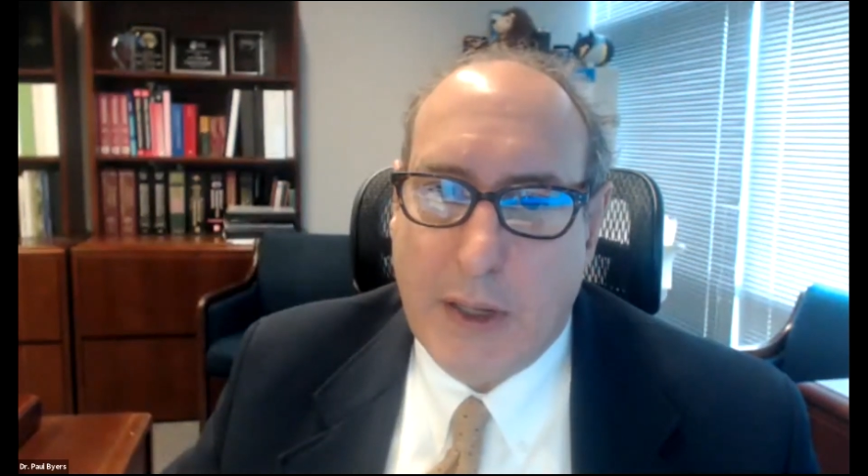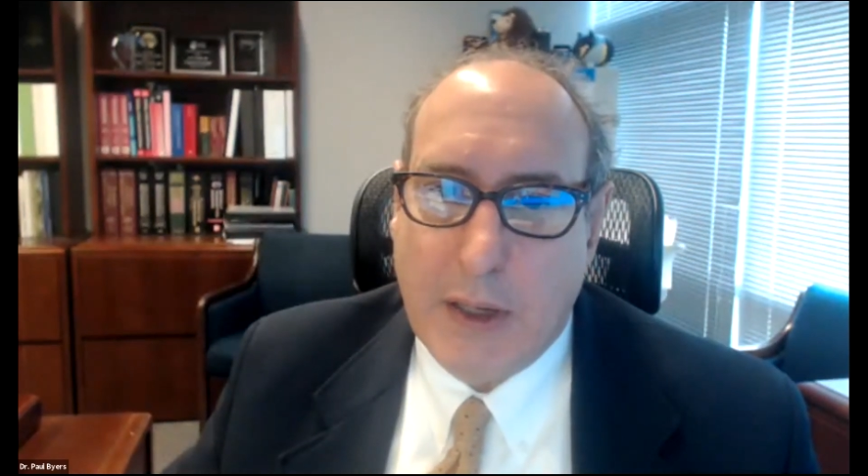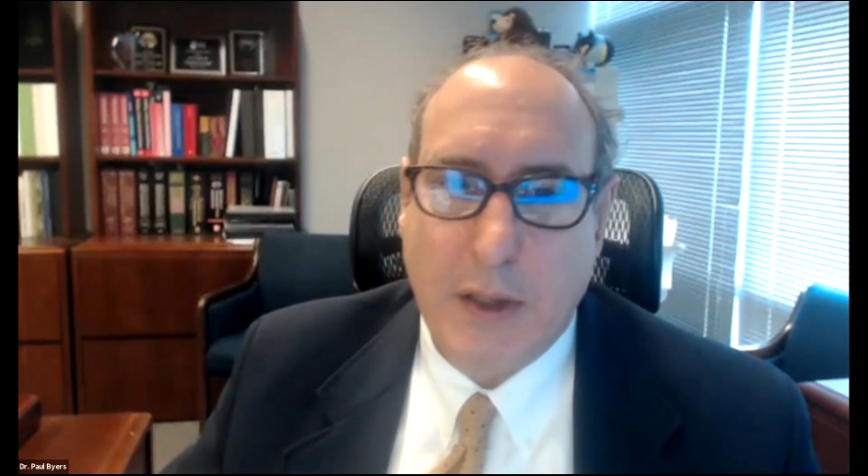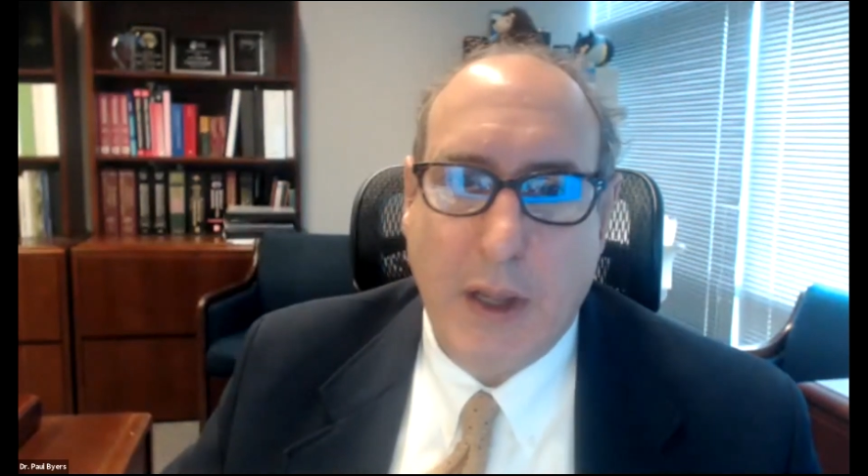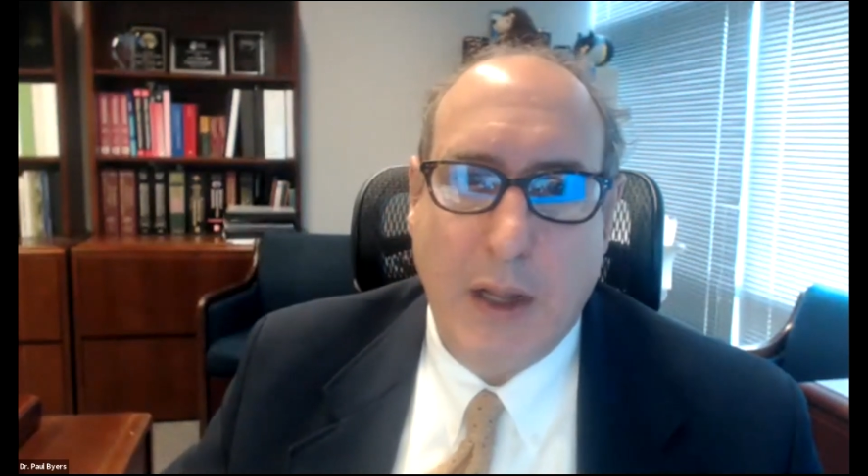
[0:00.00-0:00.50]

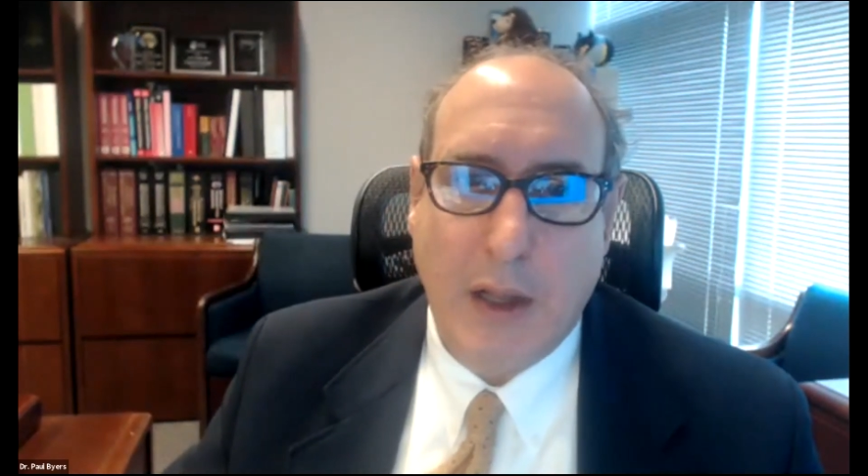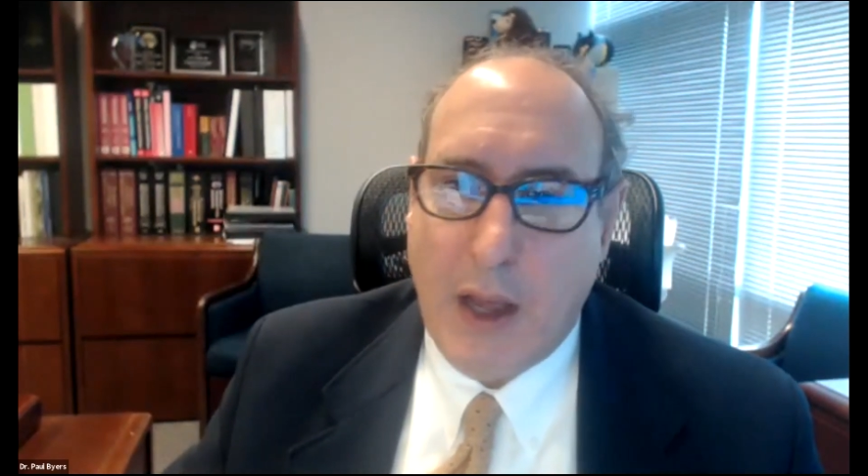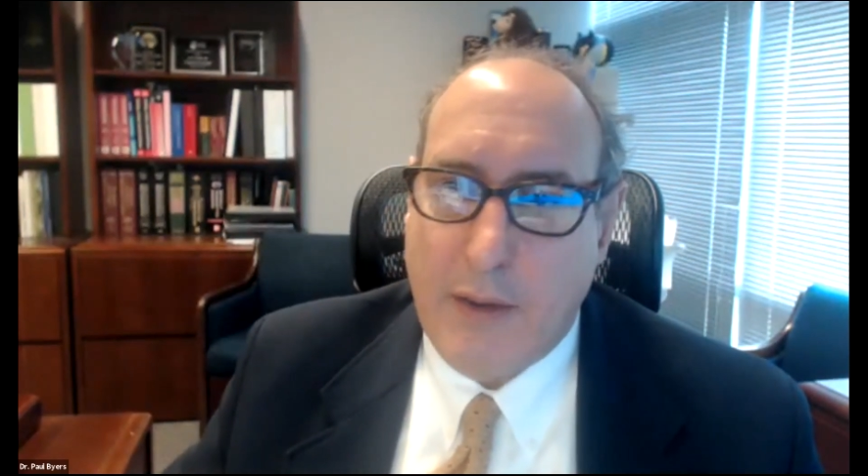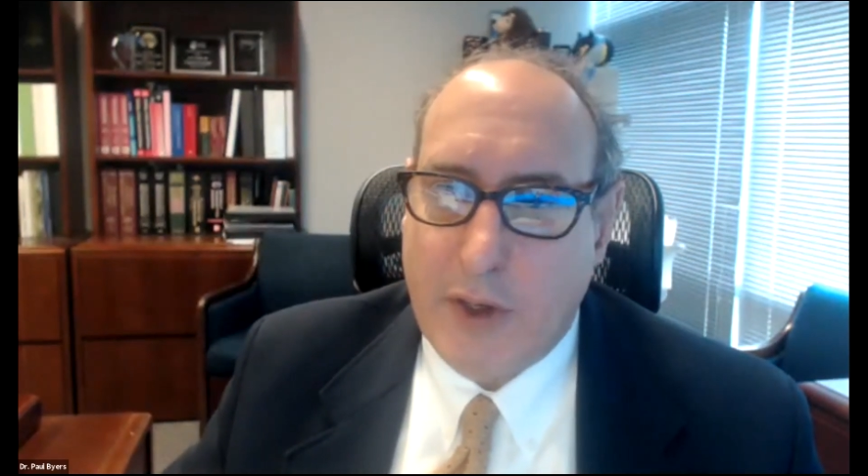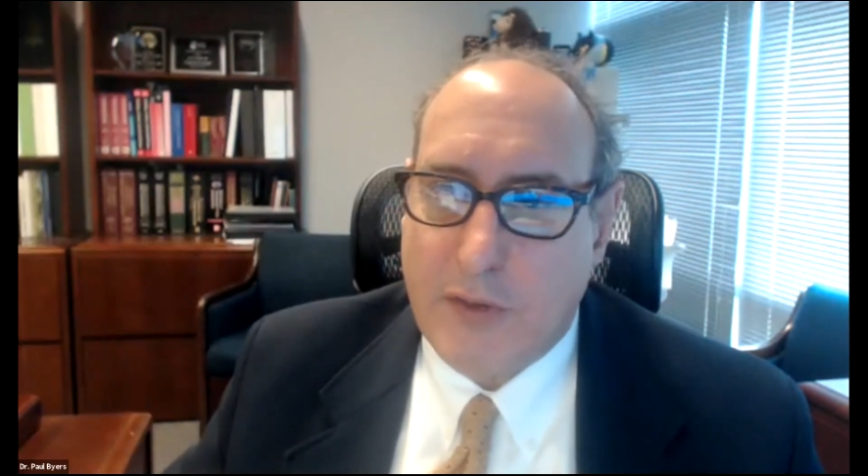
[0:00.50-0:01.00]
And, it, and a
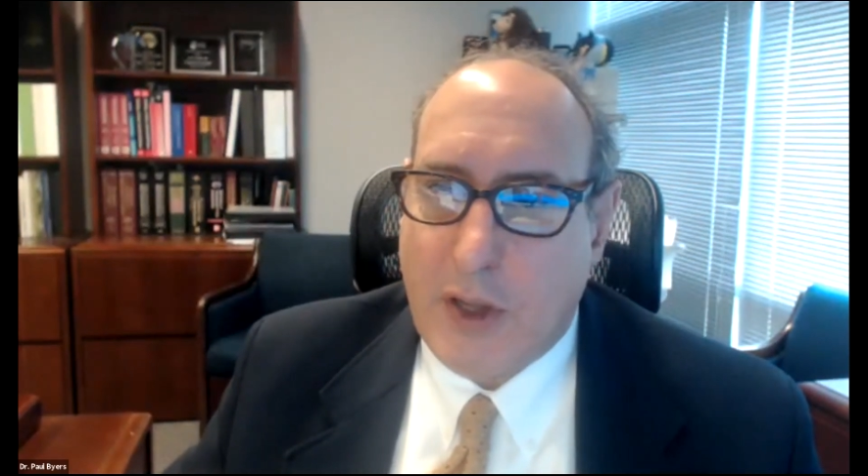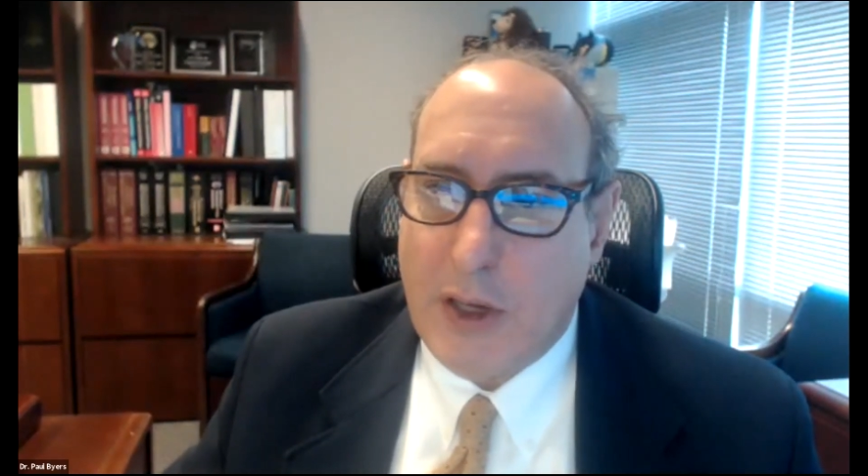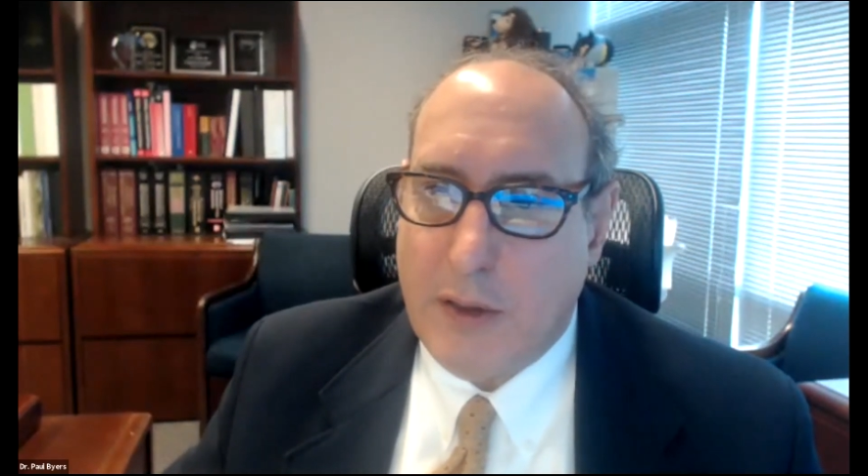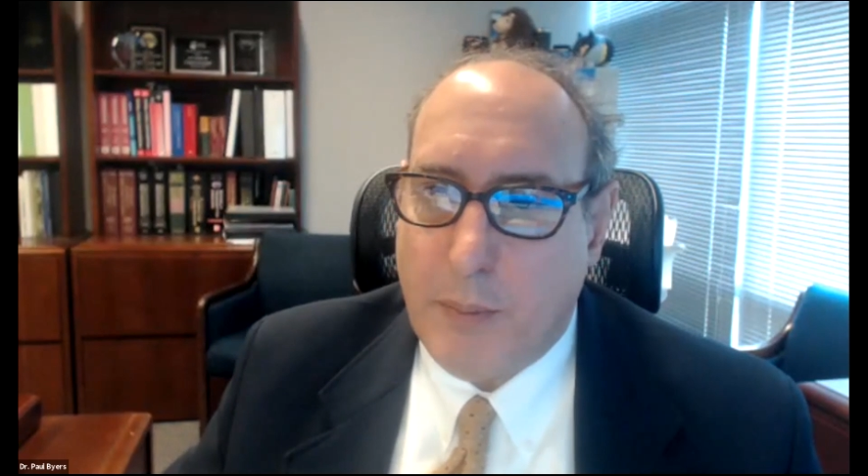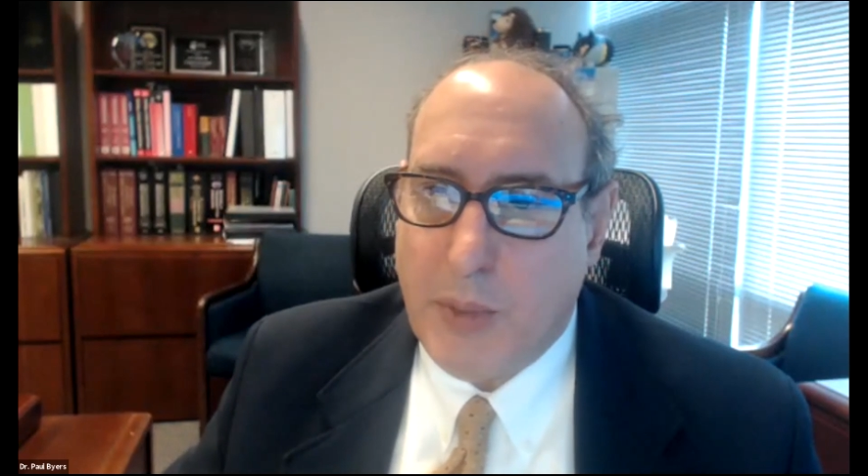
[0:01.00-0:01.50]
lot of it's
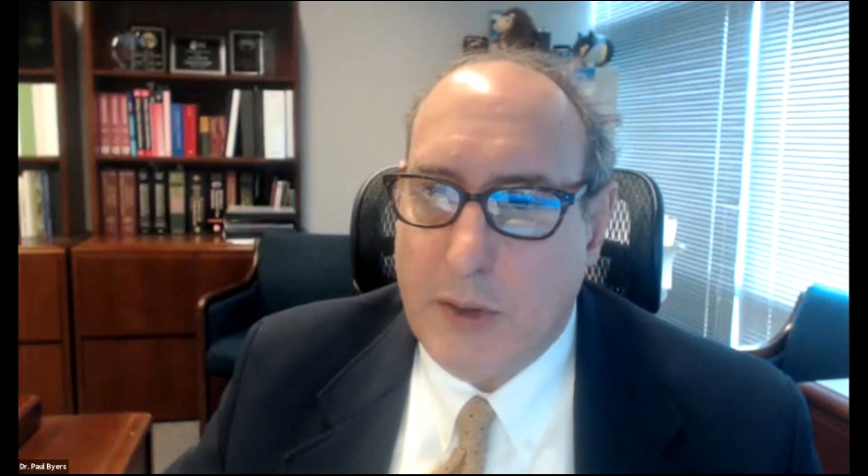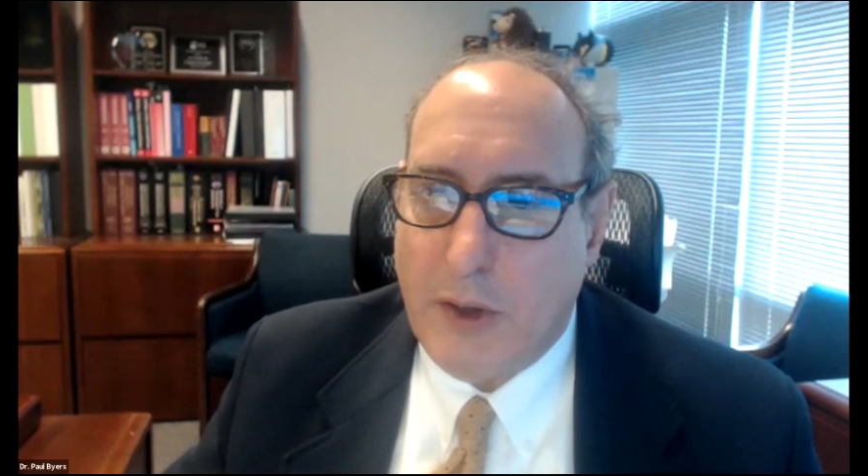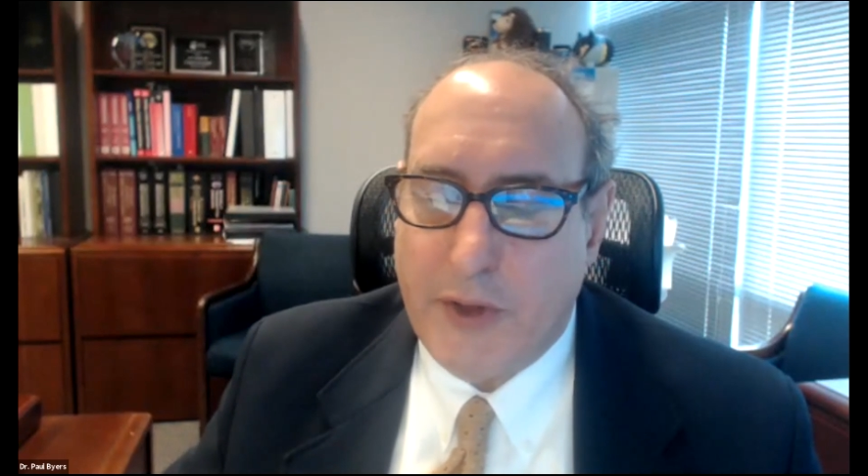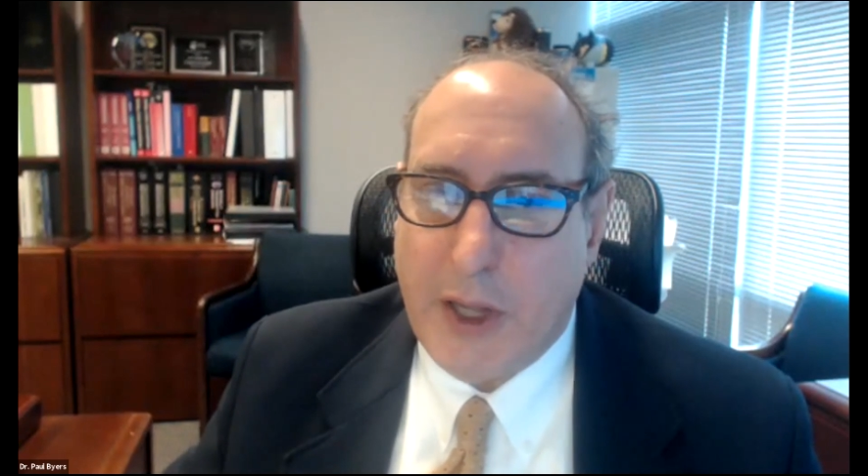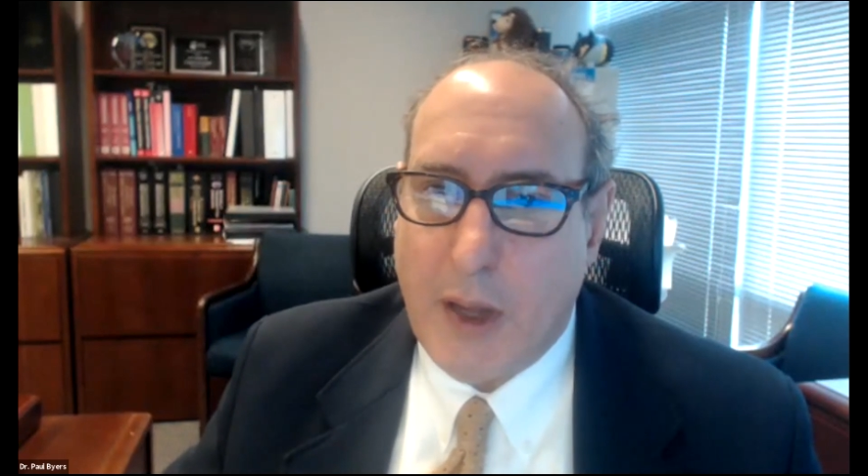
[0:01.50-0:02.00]
going to
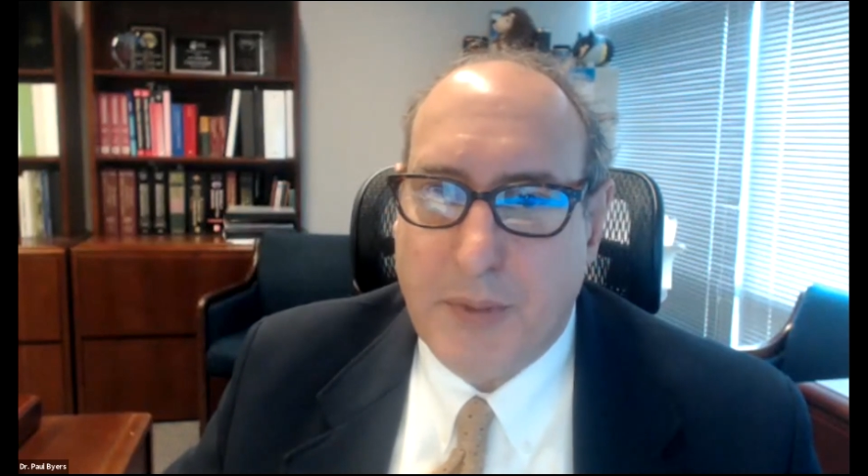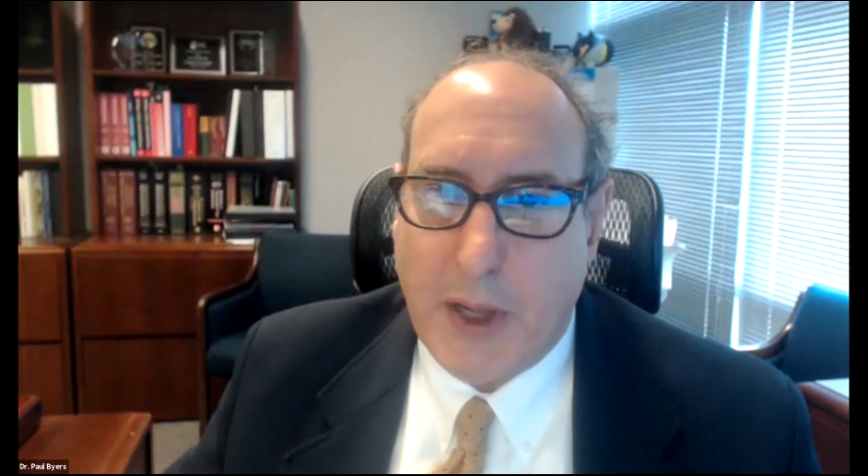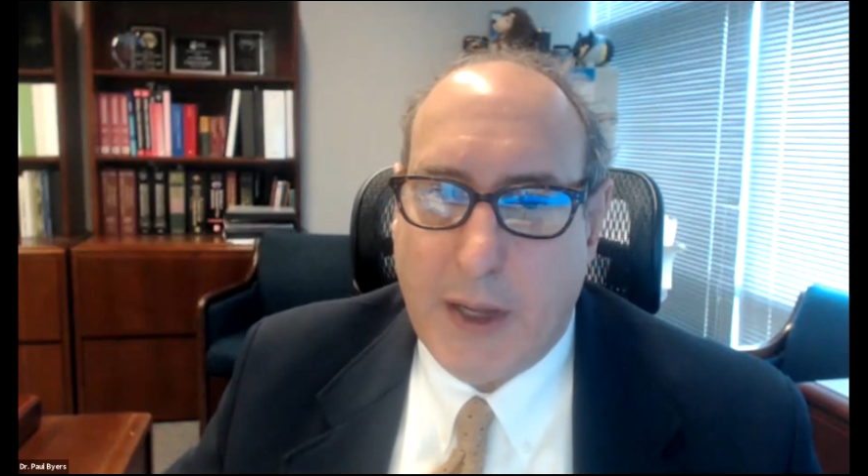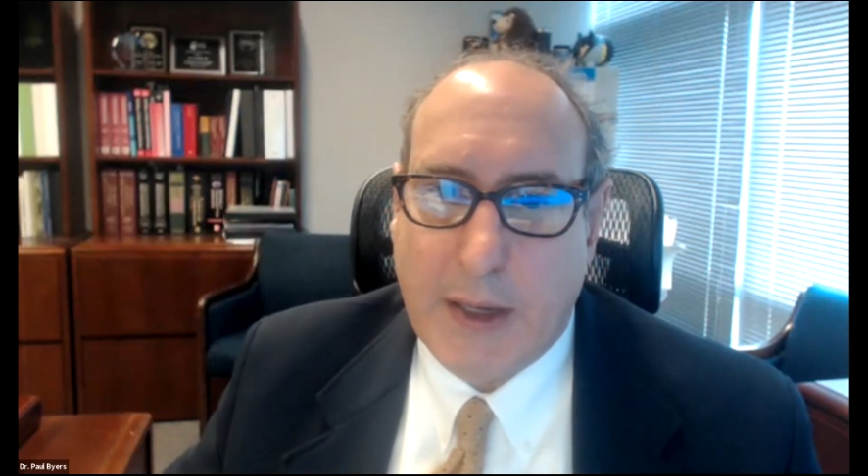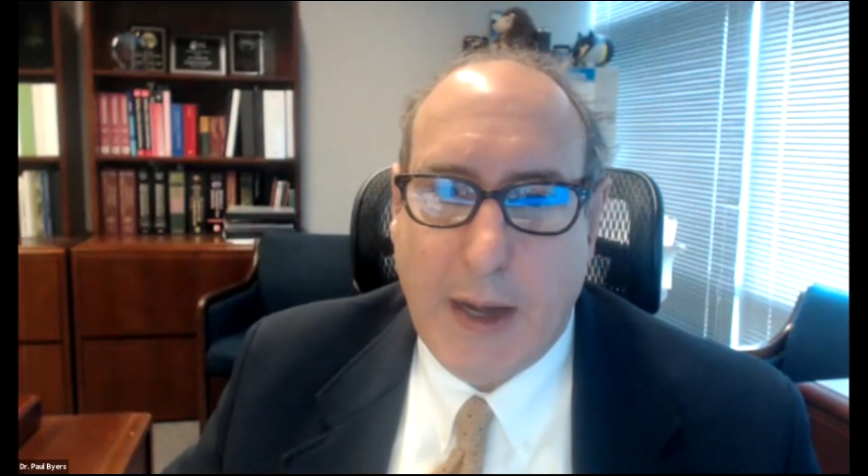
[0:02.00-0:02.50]
depend on the uptake.